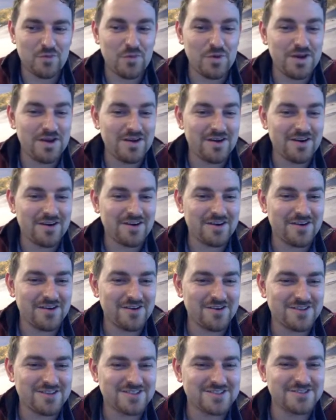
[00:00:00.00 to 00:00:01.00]
we are
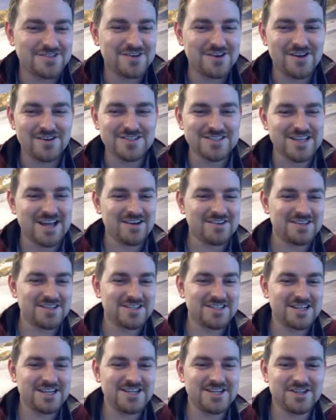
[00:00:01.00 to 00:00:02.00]
going to close down
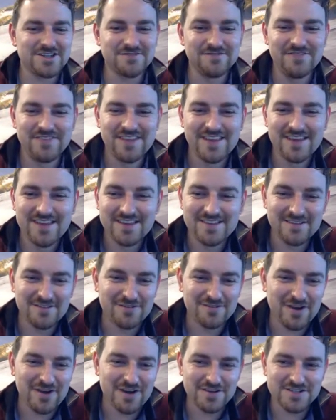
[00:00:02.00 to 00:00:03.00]
the session,
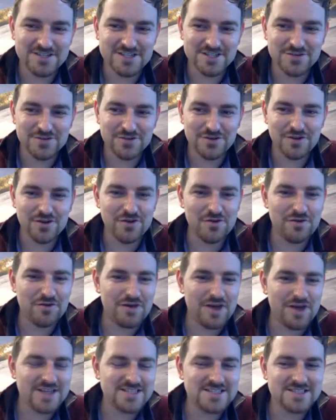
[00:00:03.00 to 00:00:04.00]
the final session on the New
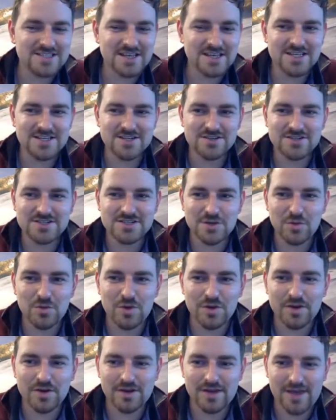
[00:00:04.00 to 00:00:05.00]
Horizons stage. There's still
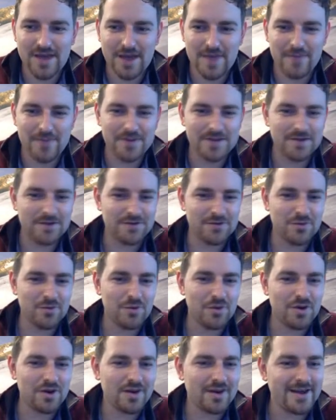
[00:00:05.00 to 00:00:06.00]
one happening on the
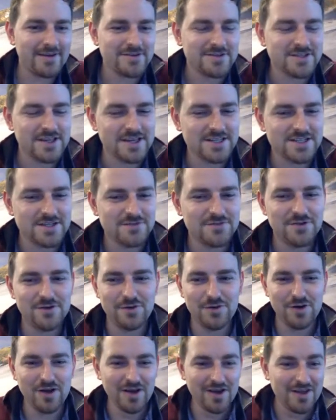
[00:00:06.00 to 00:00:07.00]
Work Life stage if
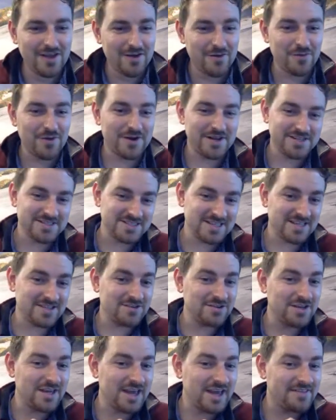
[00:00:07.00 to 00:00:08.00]
you want to
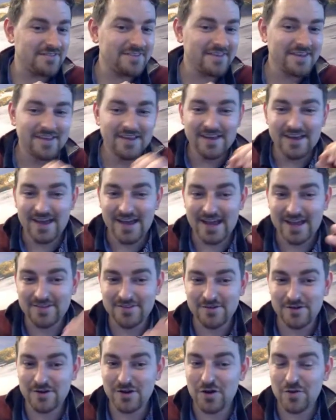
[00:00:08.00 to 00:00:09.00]
stick to the end,
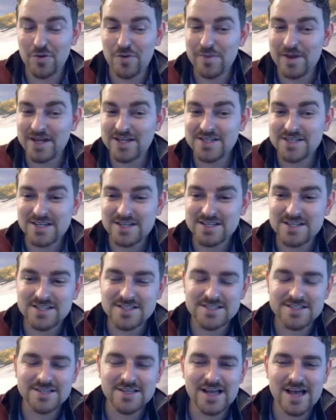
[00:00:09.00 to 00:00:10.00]
and the Global Main stage
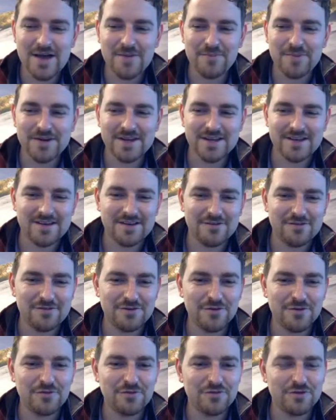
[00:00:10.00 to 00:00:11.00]
is still happening.
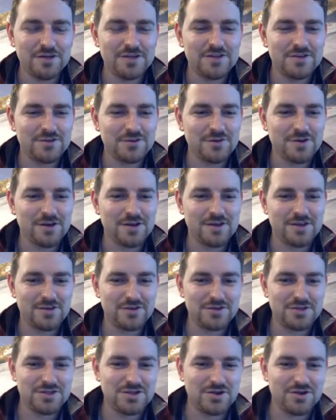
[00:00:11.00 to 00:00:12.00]
Feel free to
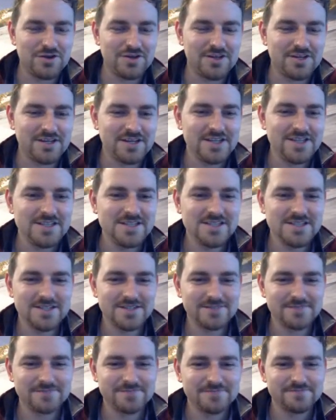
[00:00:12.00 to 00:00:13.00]
join these.
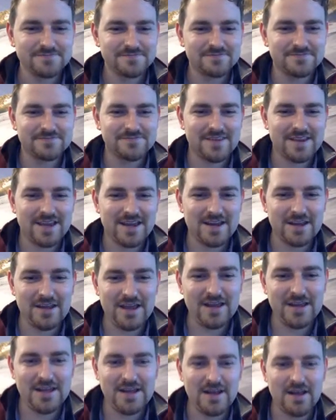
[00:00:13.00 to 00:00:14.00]

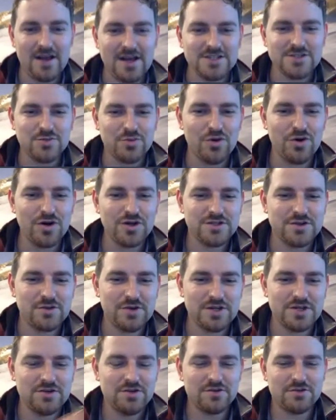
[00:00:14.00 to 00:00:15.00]
Any last words,
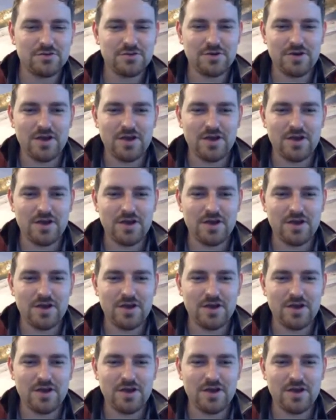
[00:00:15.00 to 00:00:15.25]
Richard, to